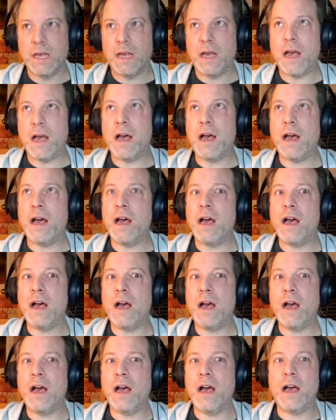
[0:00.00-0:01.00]

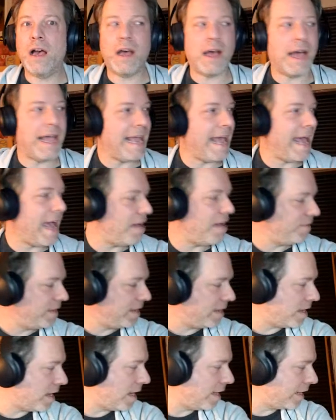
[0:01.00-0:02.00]
I have
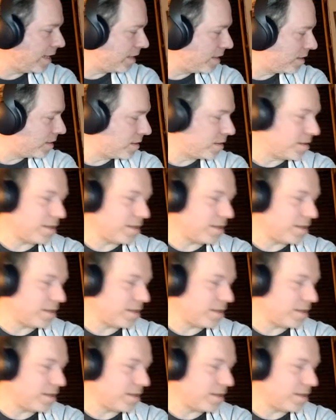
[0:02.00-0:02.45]
it. I didn't.